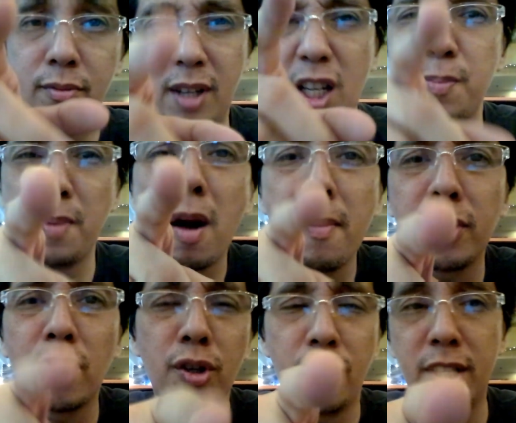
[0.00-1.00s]
experiment
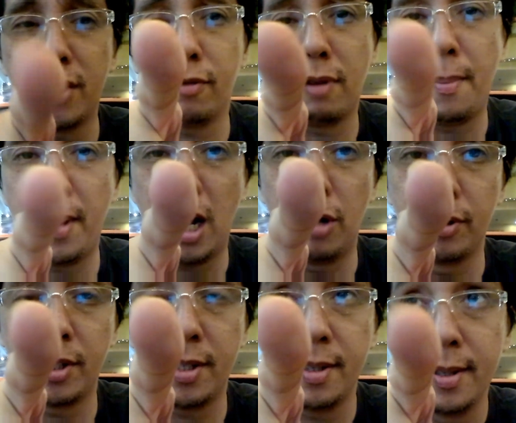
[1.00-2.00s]
on your Instagram
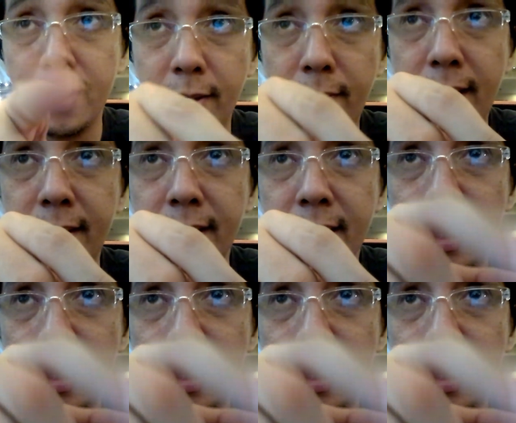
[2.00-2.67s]
accounts. right?